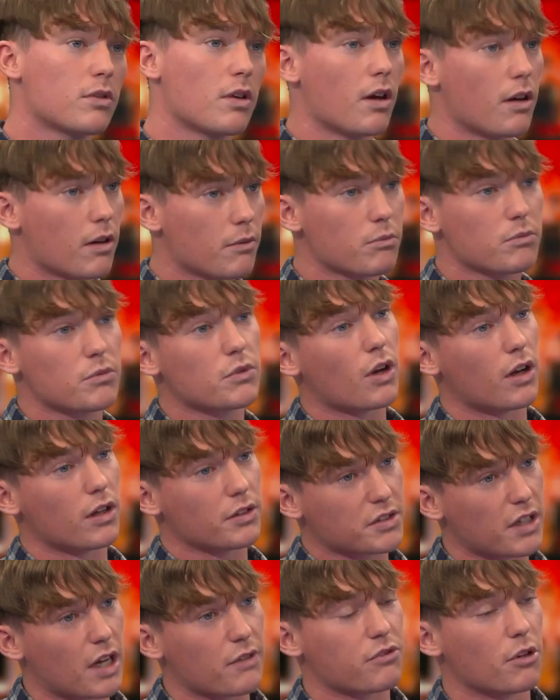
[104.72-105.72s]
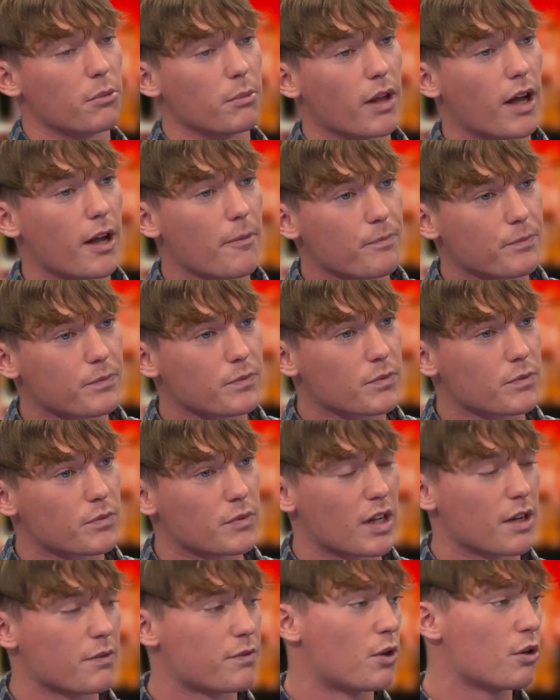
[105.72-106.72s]
Uh, right. Got sacked from that, and
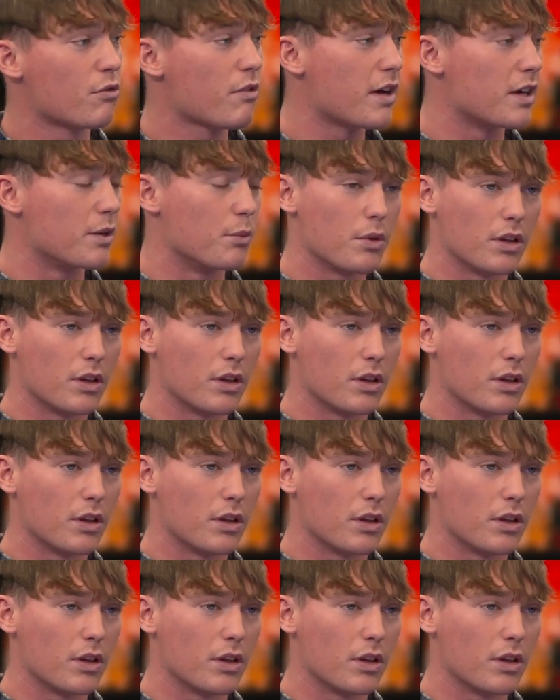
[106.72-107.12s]
then I thought, right,